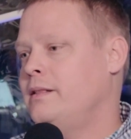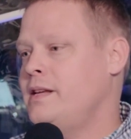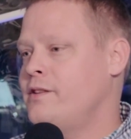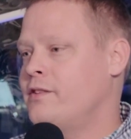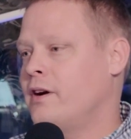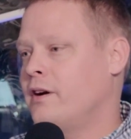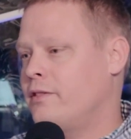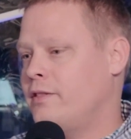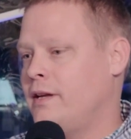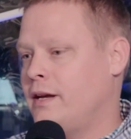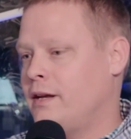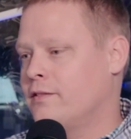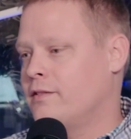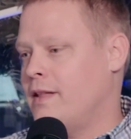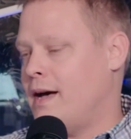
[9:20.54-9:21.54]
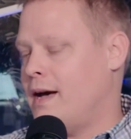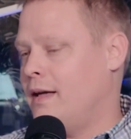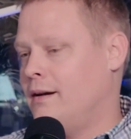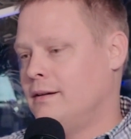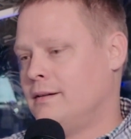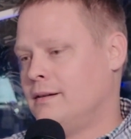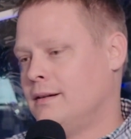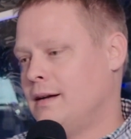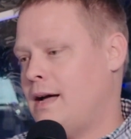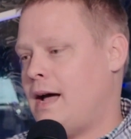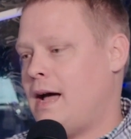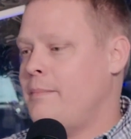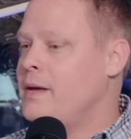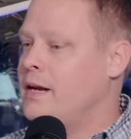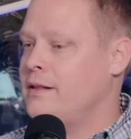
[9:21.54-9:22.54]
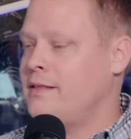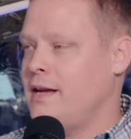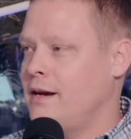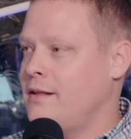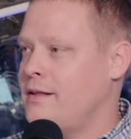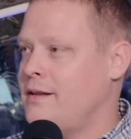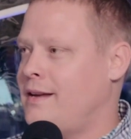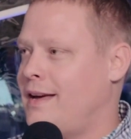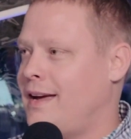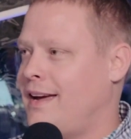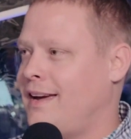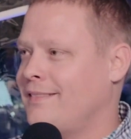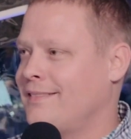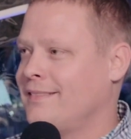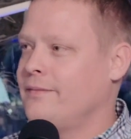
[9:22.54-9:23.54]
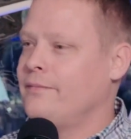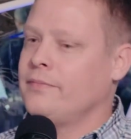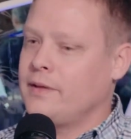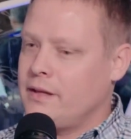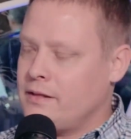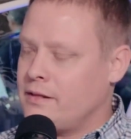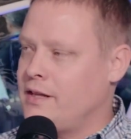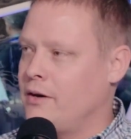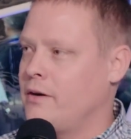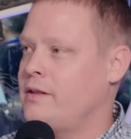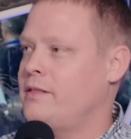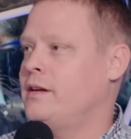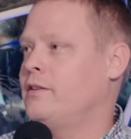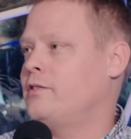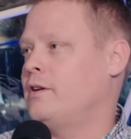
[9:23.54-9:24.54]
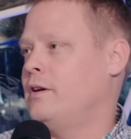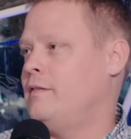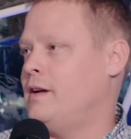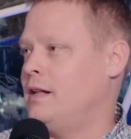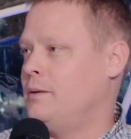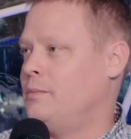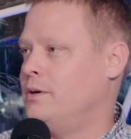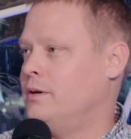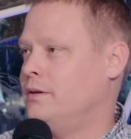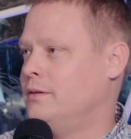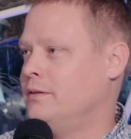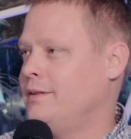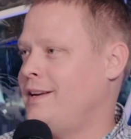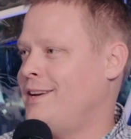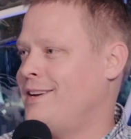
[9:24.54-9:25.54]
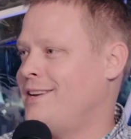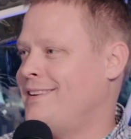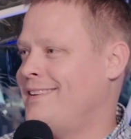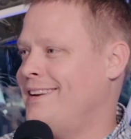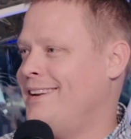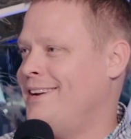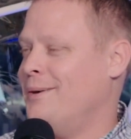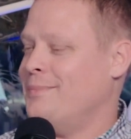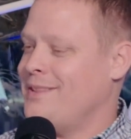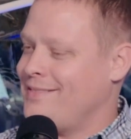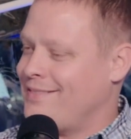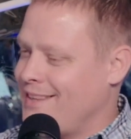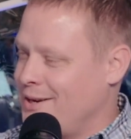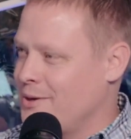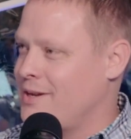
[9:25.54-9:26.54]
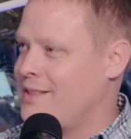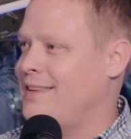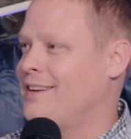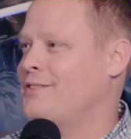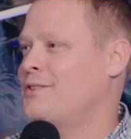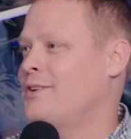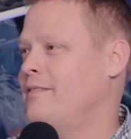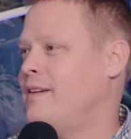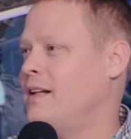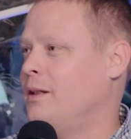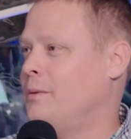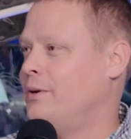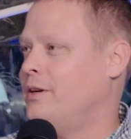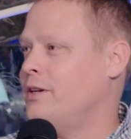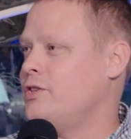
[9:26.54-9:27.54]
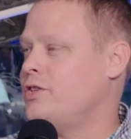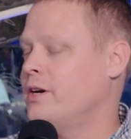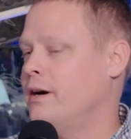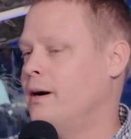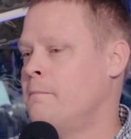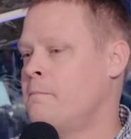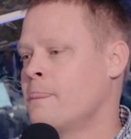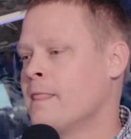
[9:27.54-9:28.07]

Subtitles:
These are things that, I mean, at the end of the day, in theory, things are available in GitHub. In theory, things are available in Jira.